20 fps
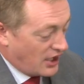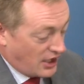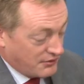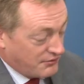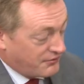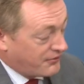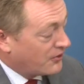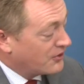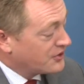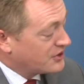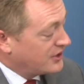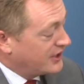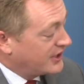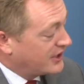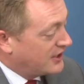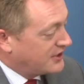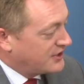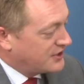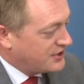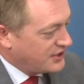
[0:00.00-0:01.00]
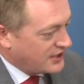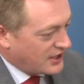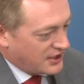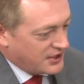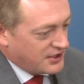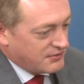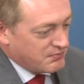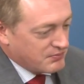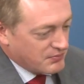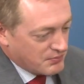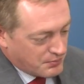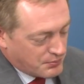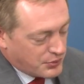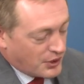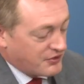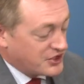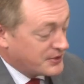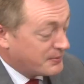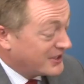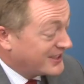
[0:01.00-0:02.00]
Unfortunately, Curtis,
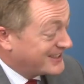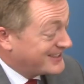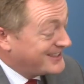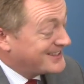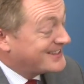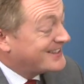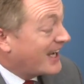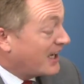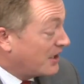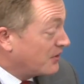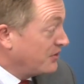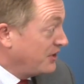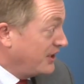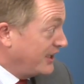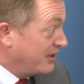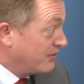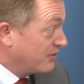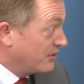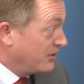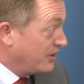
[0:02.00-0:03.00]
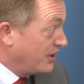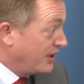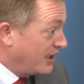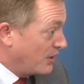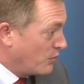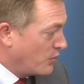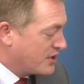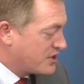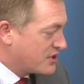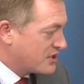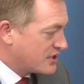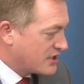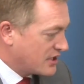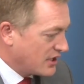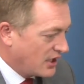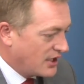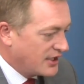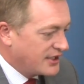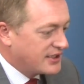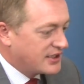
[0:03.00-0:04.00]
profitability is down year on year. We're
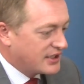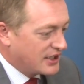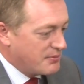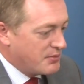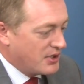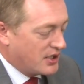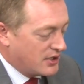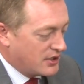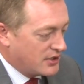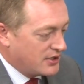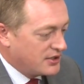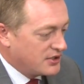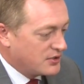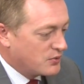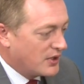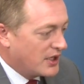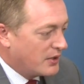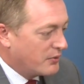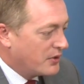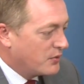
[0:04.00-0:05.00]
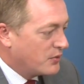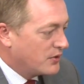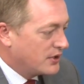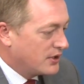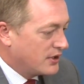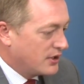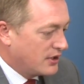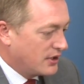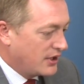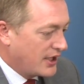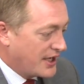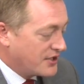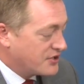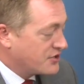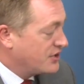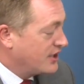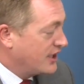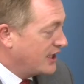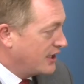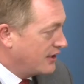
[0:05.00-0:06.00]
slightly behind where we were
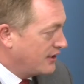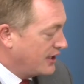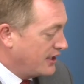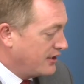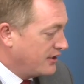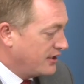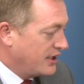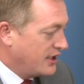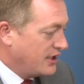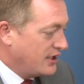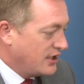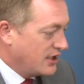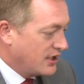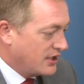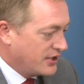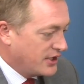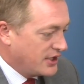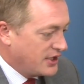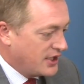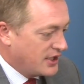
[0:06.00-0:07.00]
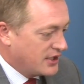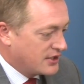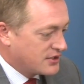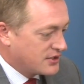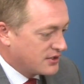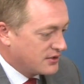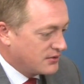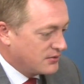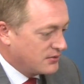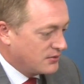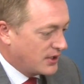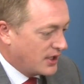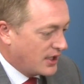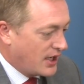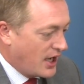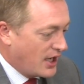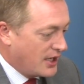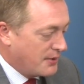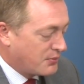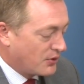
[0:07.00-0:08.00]
last year in the year
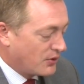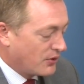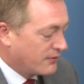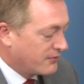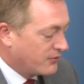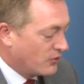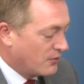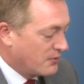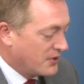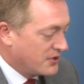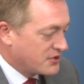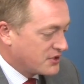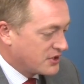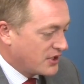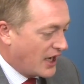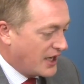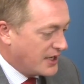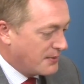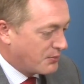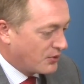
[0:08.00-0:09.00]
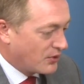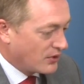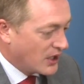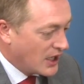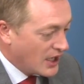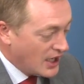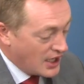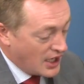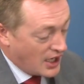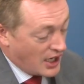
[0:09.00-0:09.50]
to April, 4 months to April.